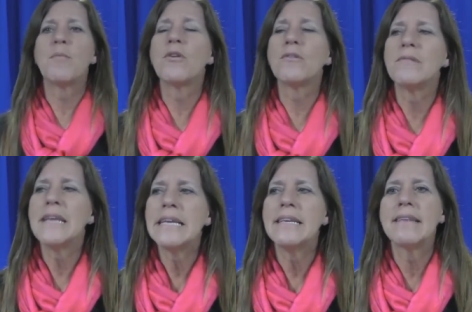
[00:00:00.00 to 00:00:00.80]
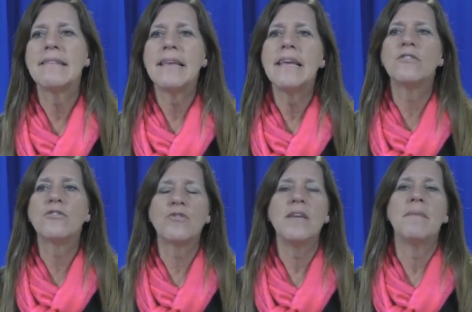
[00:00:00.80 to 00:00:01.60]
more lenient legal
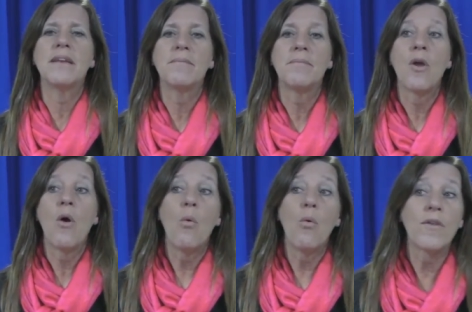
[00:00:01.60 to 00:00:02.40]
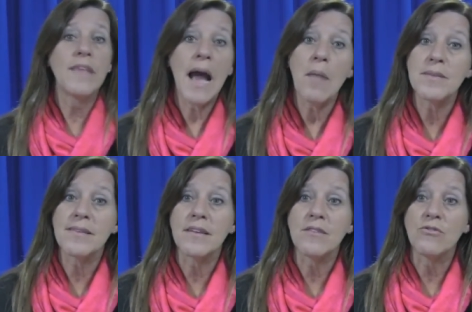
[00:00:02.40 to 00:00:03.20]
treatment, or the
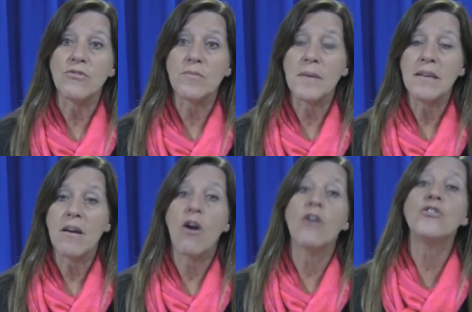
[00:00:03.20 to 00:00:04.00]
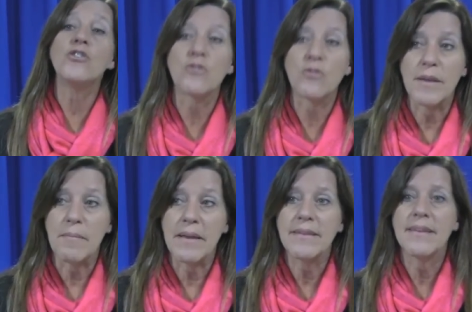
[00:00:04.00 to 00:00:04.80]
opposite inducement, harsher
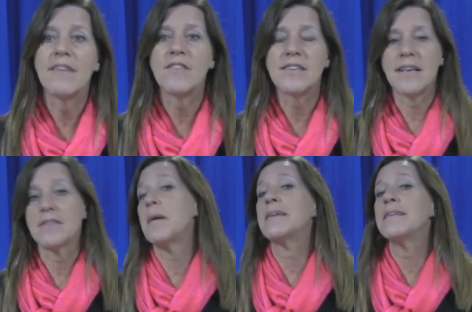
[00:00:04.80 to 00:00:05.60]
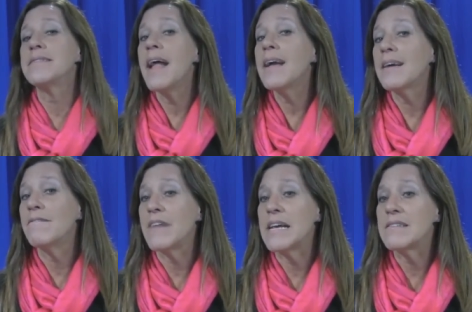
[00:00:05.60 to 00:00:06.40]
treatment, if the suspect does not
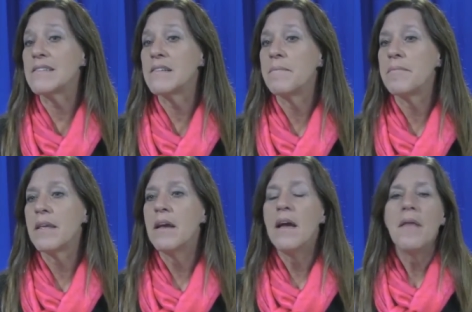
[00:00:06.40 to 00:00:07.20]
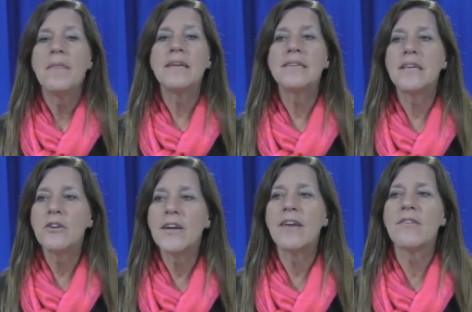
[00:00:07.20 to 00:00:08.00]
confess. The
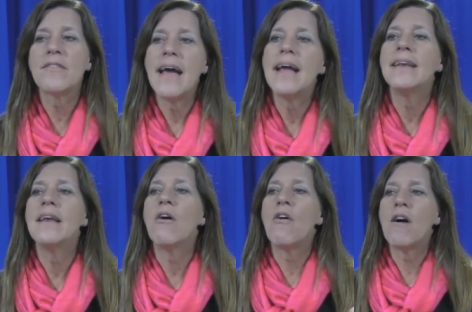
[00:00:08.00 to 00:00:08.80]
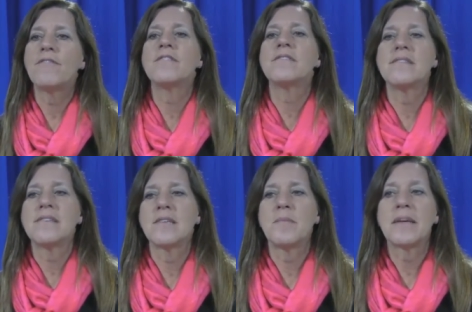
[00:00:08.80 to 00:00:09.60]
interrogator then offers the
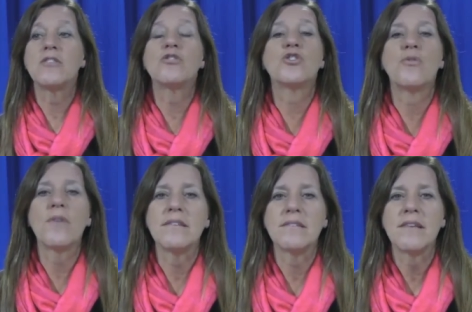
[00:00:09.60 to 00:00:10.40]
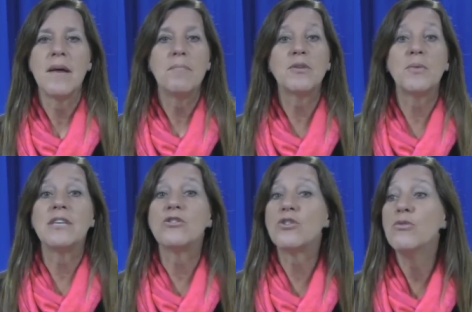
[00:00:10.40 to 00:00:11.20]
suspect a choice
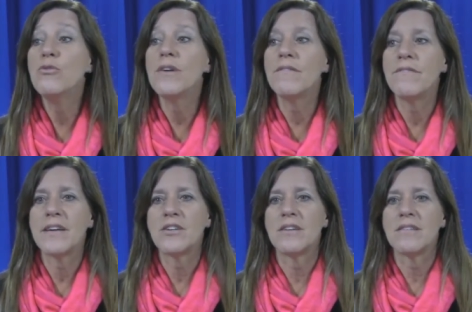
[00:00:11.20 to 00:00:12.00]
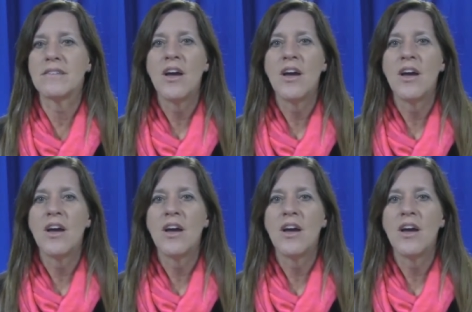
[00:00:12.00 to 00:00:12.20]
between 2 confessions.